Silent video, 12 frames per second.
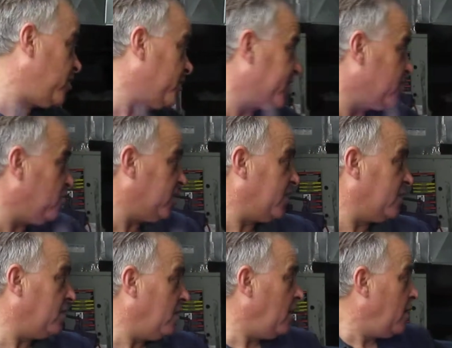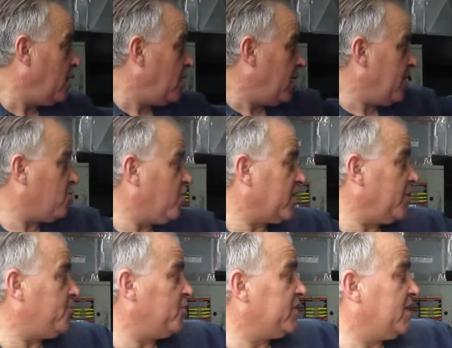I'm gonna go ahead and uh, quickly
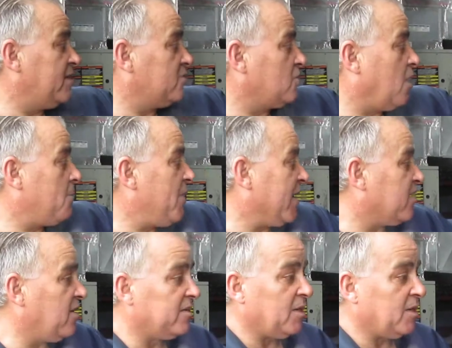put the top back on.